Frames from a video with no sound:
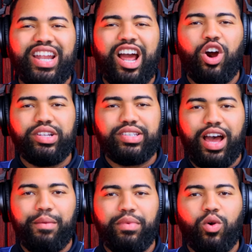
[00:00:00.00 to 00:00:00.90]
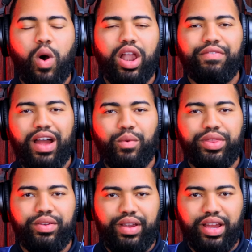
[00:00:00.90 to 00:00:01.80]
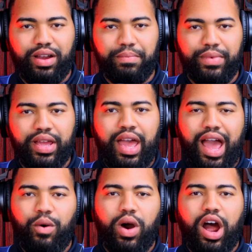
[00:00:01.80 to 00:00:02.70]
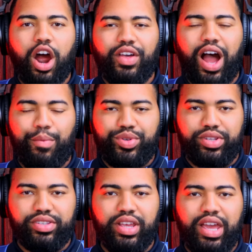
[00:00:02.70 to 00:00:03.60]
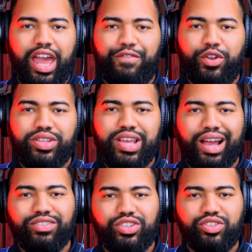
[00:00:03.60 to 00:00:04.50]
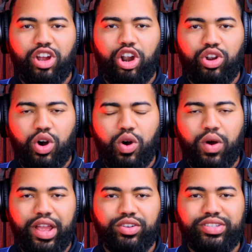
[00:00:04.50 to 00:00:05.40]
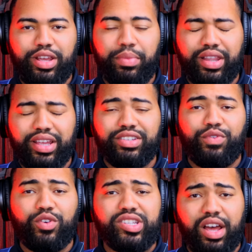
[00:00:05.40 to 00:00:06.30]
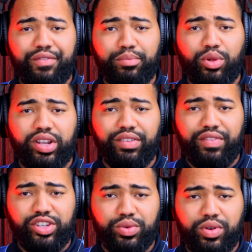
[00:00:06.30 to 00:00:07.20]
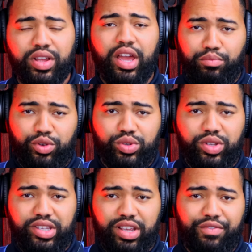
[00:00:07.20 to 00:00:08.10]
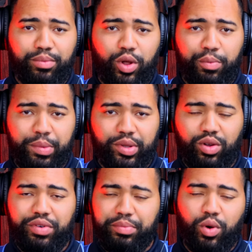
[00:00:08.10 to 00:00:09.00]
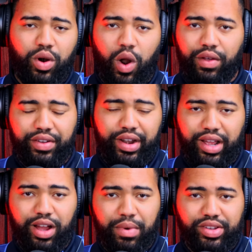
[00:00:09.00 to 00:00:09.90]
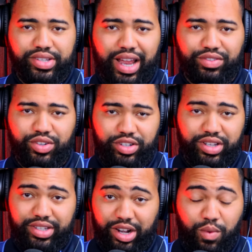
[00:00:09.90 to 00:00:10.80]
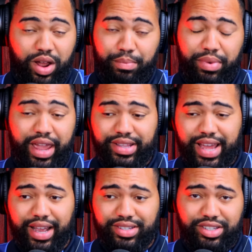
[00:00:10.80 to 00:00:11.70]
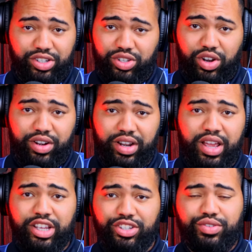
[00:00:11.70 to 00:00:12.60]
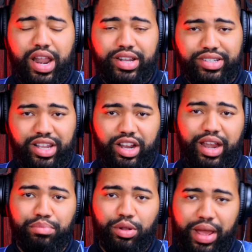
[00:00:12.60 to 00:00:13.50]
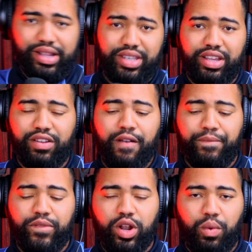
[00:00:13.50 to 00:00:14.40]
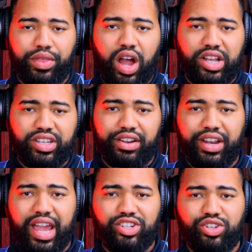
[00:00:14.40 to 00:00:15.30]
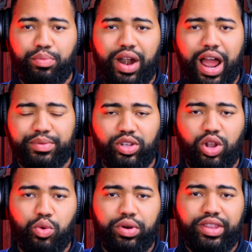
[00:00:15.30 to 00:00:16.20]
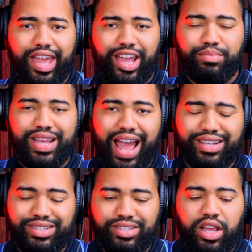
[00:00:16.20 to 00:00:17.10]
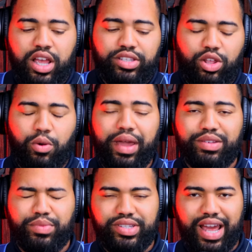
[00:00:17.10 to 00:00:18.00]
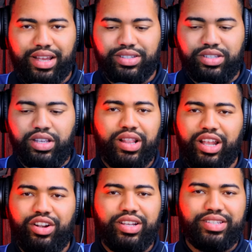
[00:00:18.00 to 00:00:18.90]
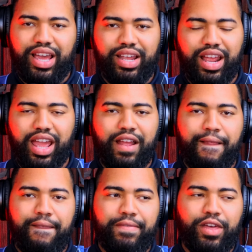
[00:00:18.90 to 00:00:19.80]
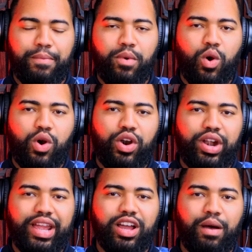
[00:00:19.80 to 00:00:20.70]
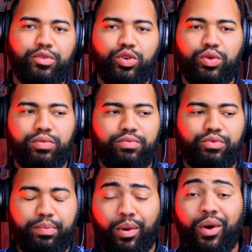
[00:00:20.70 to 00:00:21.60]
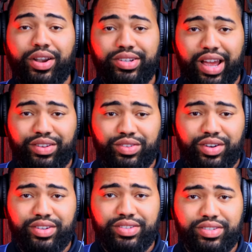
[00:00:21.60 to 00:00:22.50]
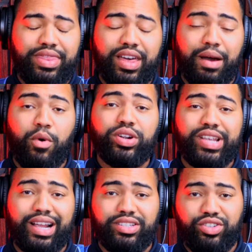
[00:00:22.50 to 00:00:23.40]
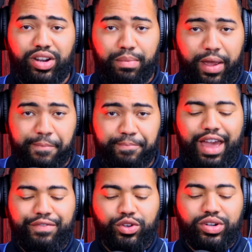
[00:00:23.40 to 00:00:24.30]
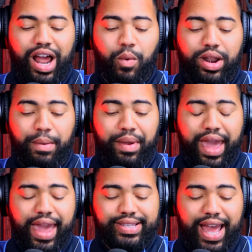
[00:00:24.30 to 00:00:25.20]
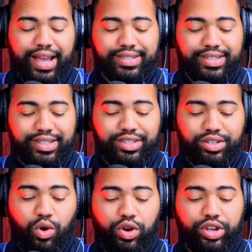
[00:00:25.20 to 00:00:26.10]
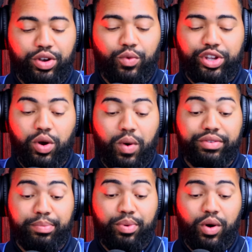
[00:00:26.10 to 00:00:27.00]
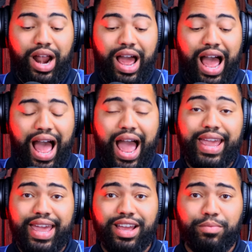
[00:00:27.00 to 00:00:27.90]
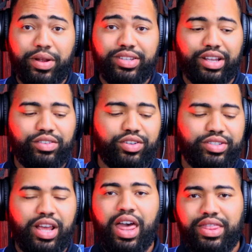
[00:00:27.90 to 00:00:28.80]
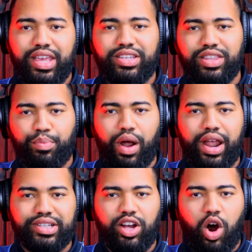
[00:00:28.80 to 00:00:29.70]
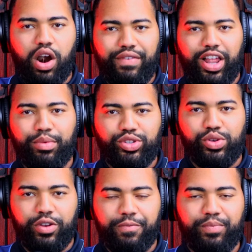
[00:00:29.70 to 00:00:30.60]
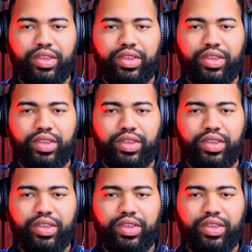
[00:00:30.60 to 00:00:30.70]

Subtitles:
a hard time qualifying with your income. And what are the options? If your tax returns are low and you're typically is for a self-employed individual, usually self-employed people don't report all of their income on their tax returns because they don't want to pay taxes. There's certain strategies that they're implementing, with cost segregation or perhaps lowering the income taxes so they don't pay as much taxes. Clearly said, the more income you report on your tax returns, the more taxes you're going to pay. If you do not want to pay taxes or you don't want to report high income on your tax returns, these are the products that are available to you.